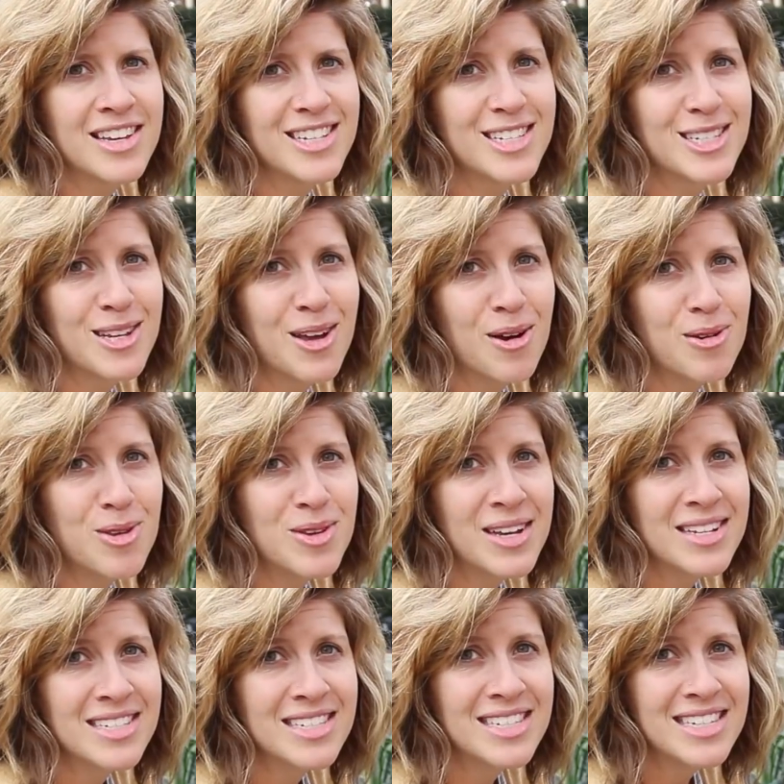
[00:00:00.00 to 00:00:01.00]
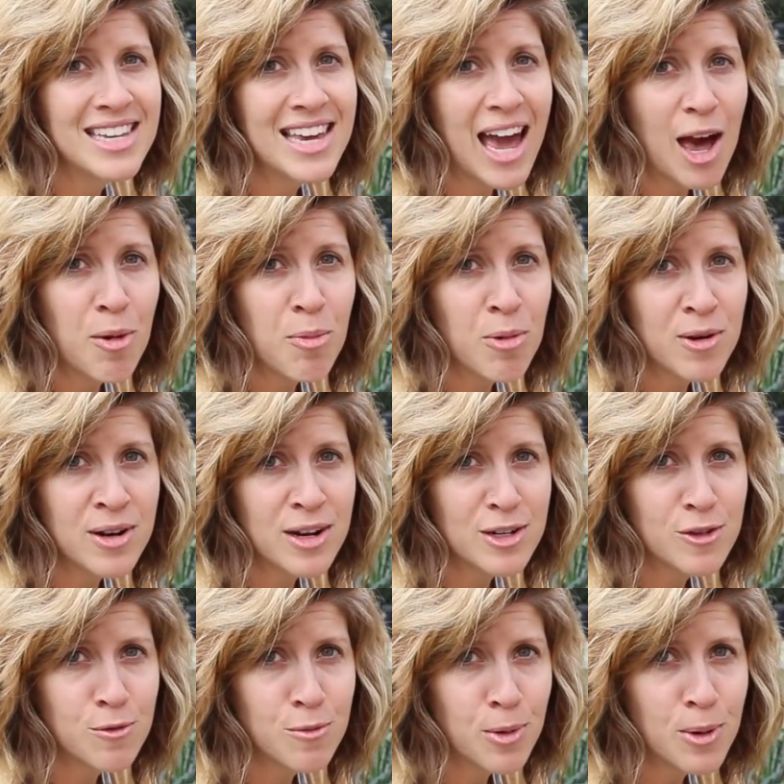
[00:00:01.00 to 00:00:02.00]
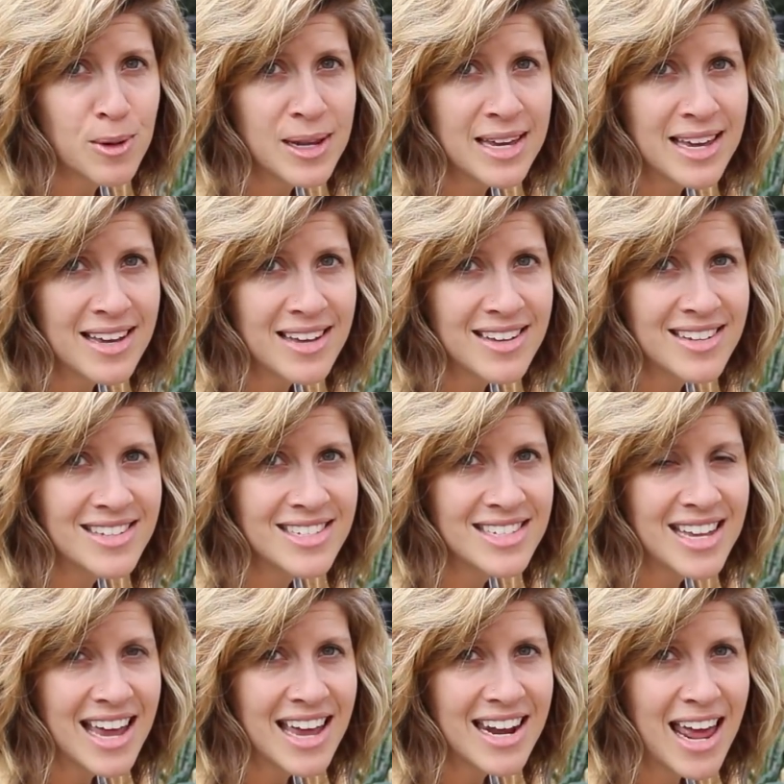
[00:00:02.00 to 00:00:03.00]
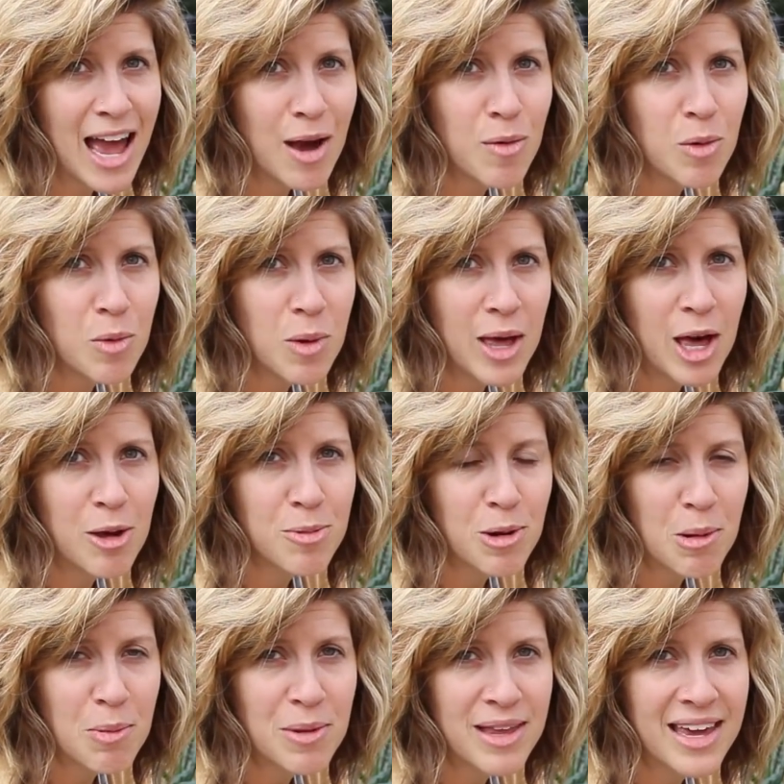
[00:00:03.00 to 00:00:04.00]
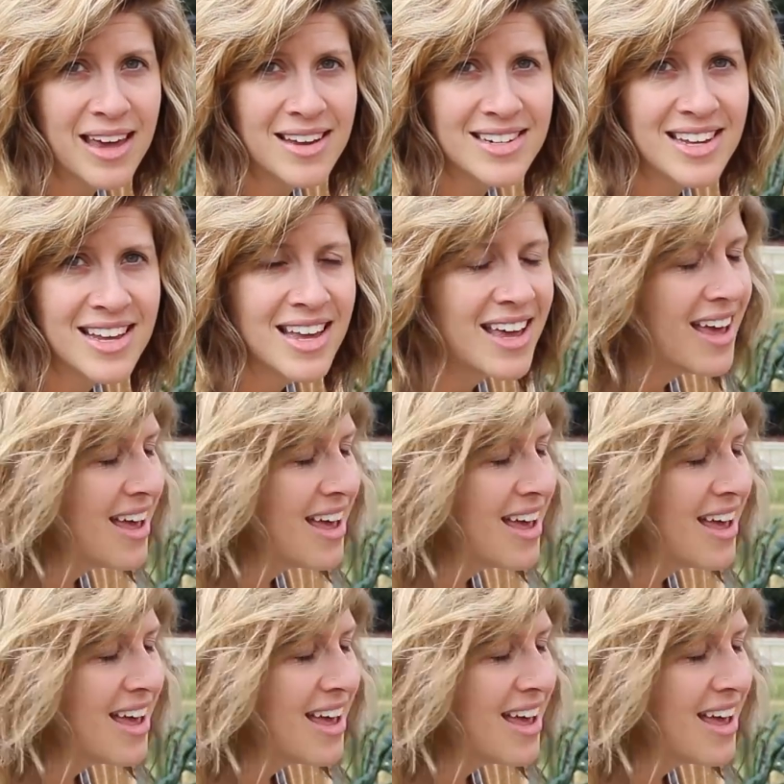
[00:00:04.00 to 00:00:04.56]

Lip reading: So you can see how productive pruning is and how it will help your plant